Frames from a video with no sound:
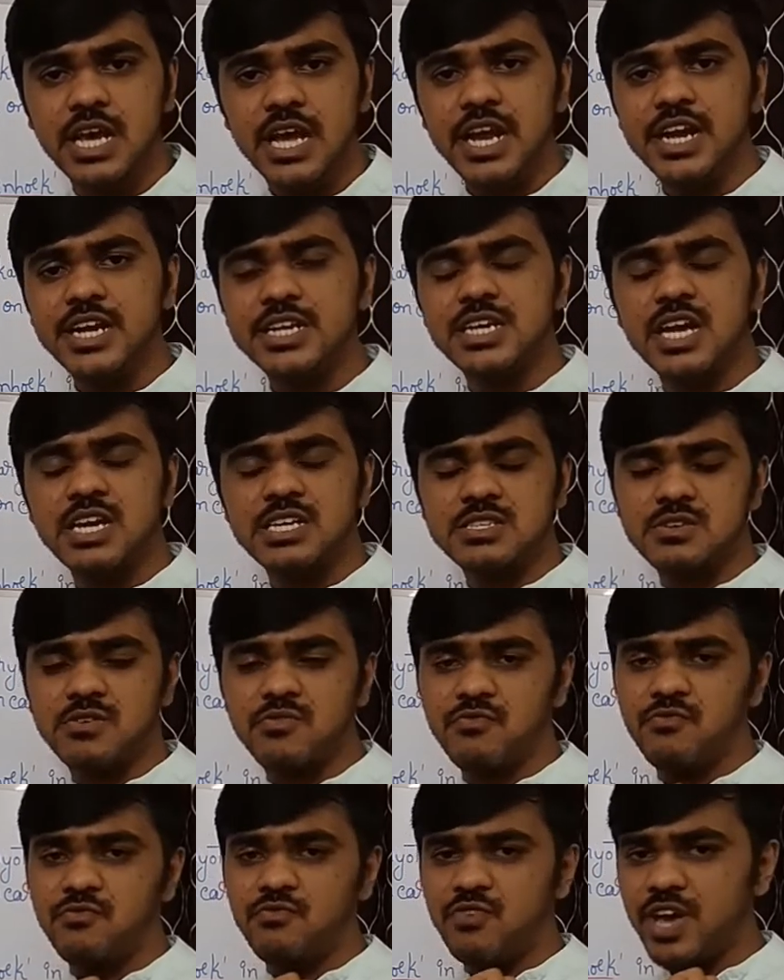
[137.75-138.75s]
It has a
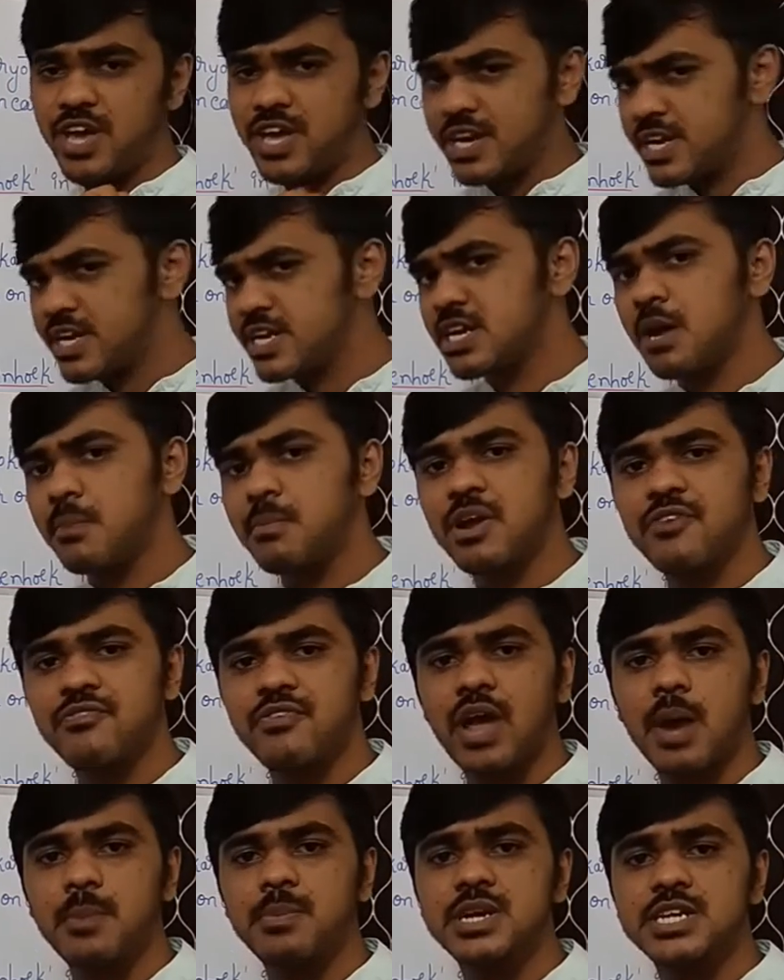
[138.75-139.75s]
varied number of
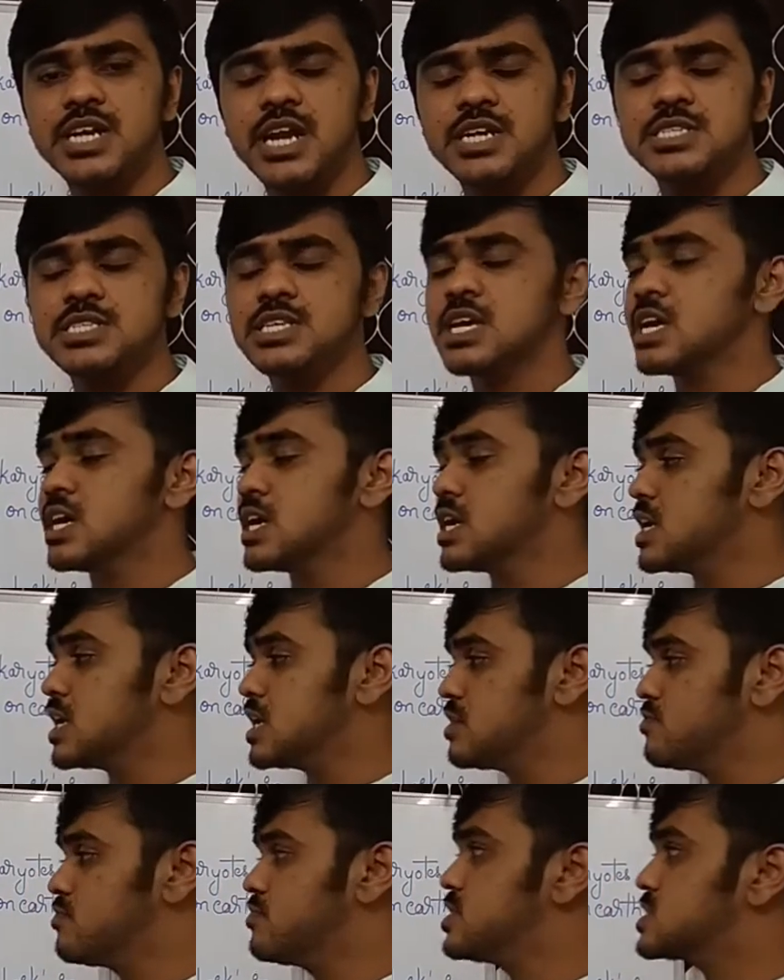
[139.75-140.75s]
habitats
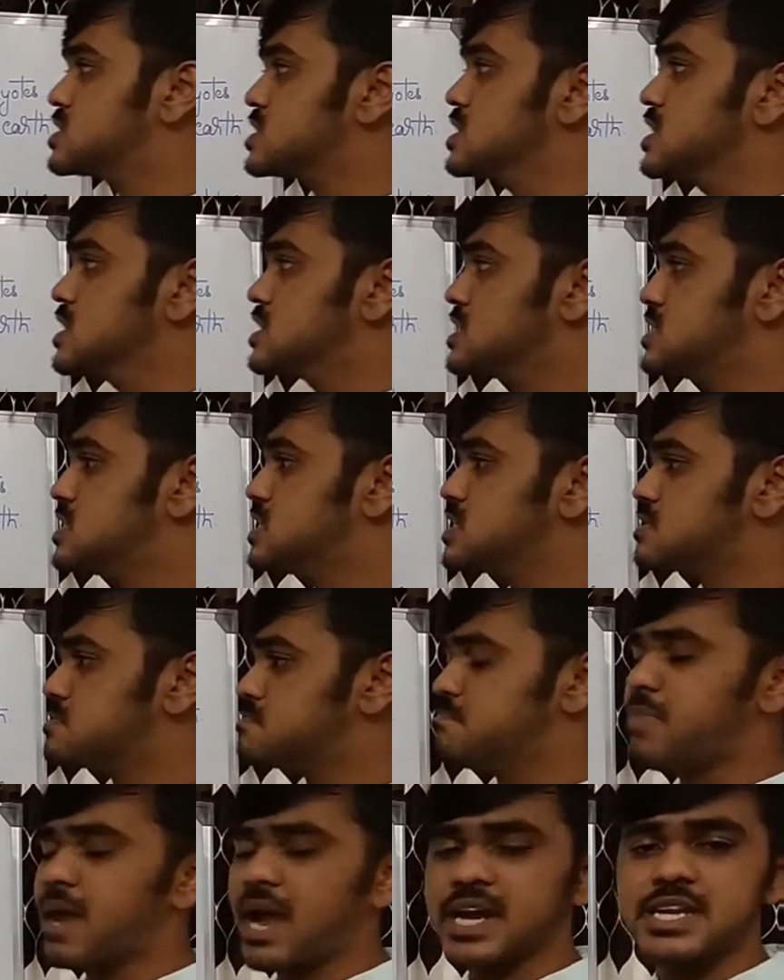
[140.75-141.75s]
in which this
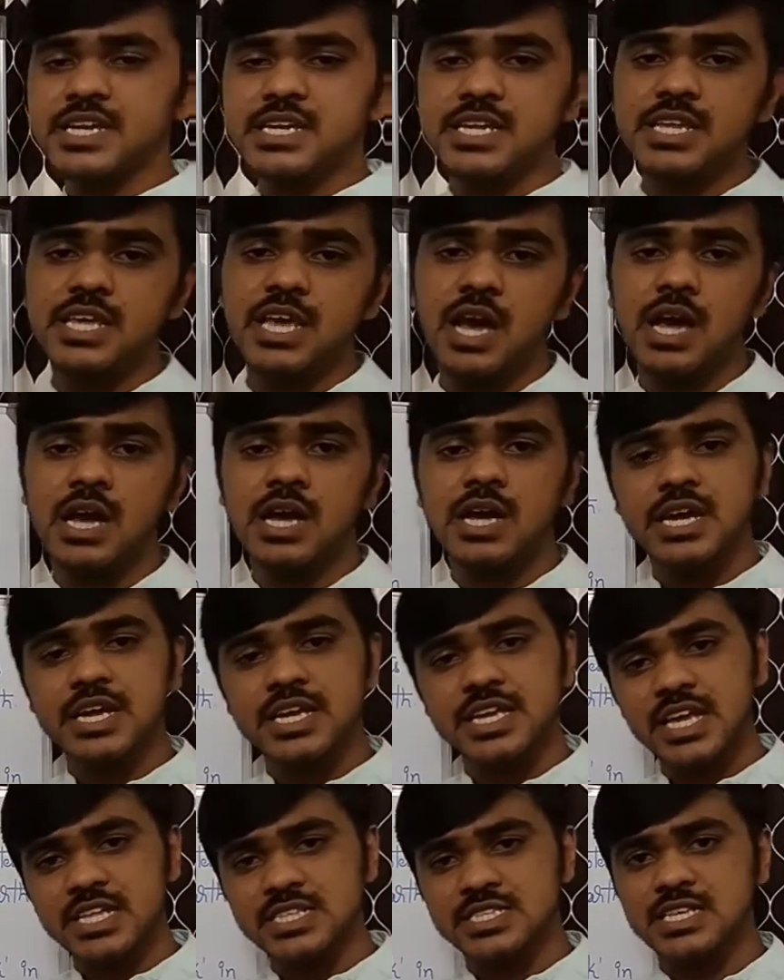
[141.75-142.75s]
bacteria
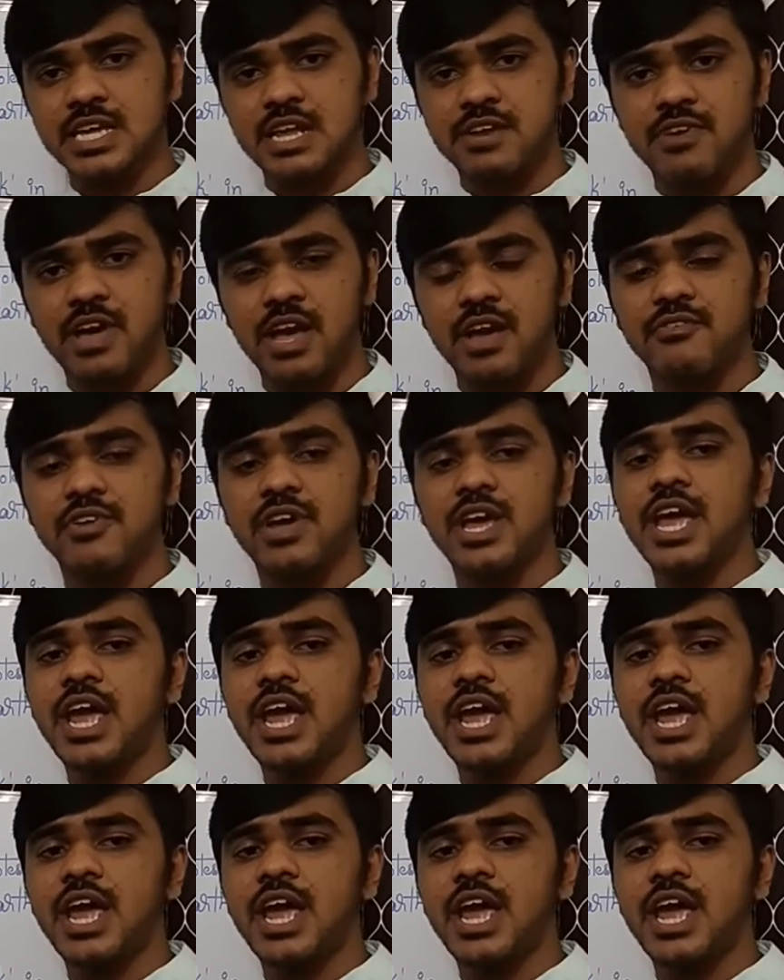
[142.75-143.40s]
can survive.